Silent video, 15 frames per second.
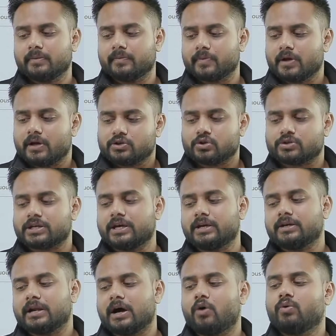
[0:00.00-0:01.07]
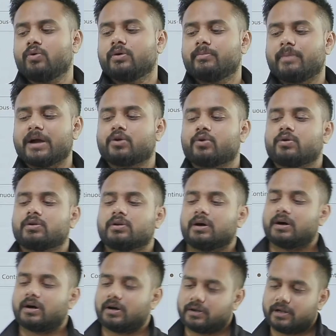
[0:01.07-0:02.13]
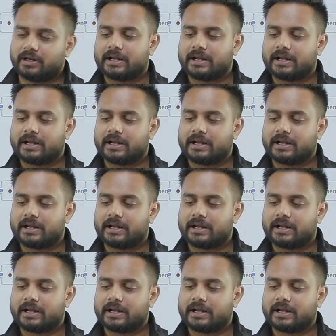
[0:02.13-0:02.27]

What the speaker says: So see, now my it